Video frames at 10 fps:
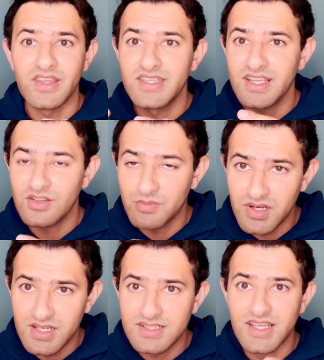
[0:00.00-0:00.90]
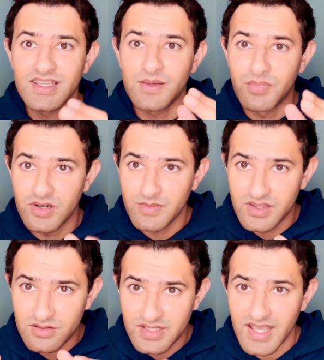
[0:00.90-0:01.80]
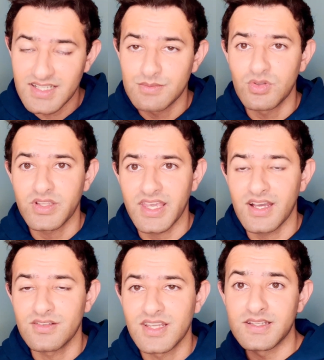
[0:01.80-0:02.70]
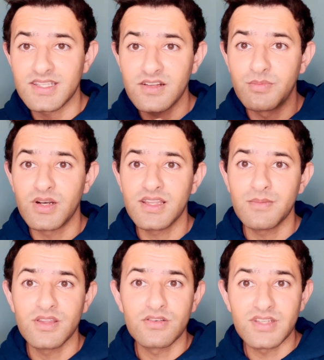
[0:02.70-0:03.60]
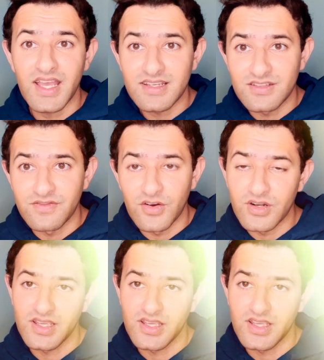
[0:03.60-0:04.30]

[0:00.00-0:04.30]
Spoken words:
they take their bonds, and they put them in their taxable accounts instead of putting them in their tax deferred